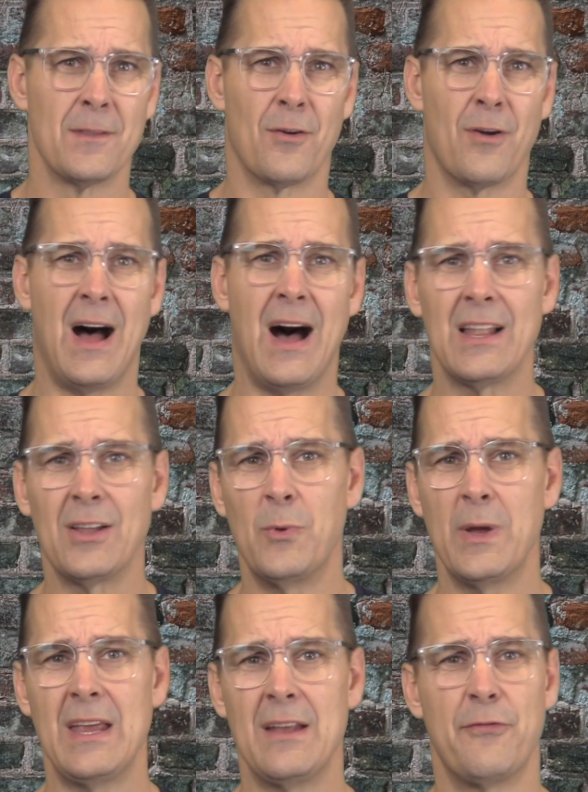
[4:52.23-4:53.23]
or
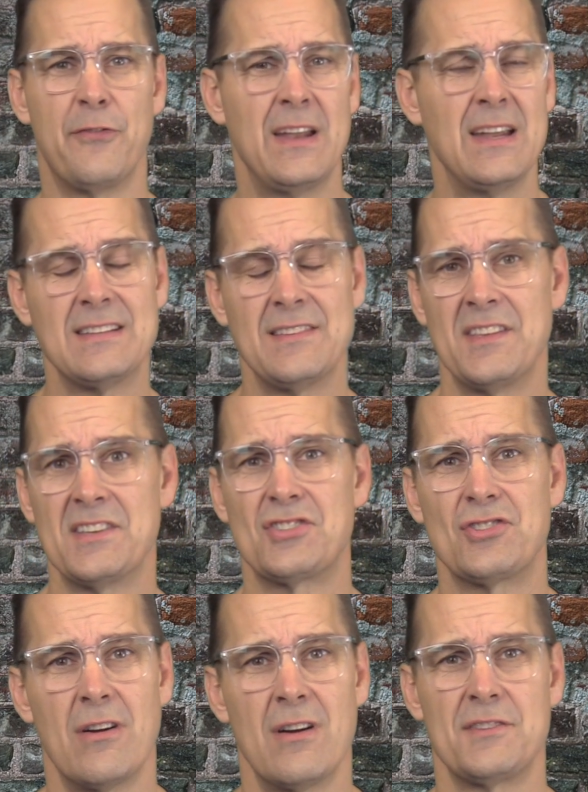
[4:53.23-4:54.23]
Halloween fit into this
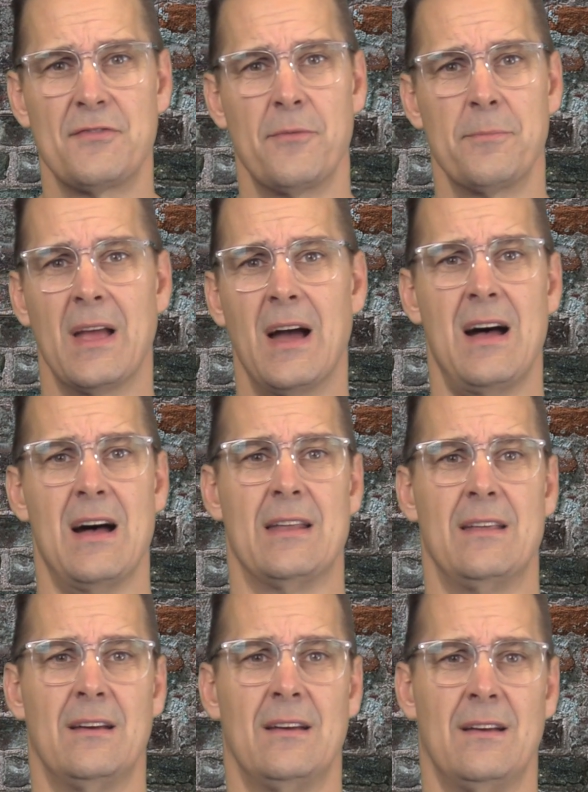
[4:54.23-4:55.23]
charge from
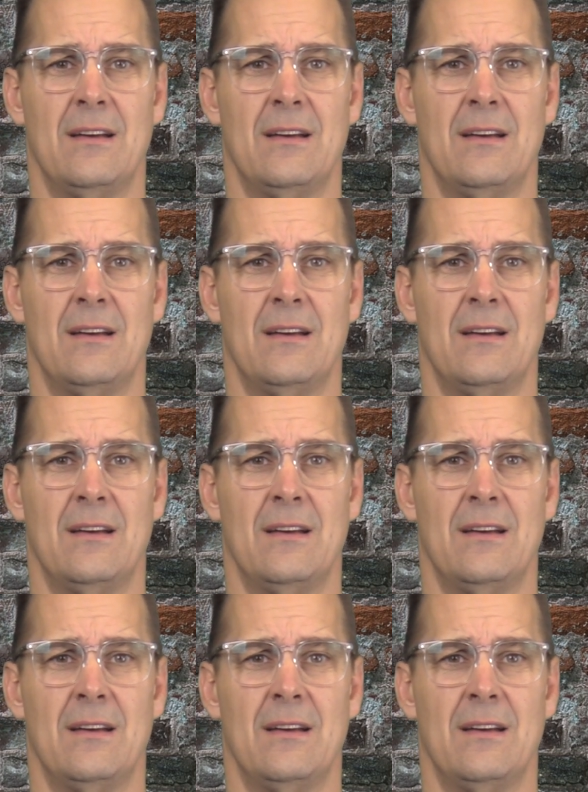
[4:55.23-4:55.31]
God.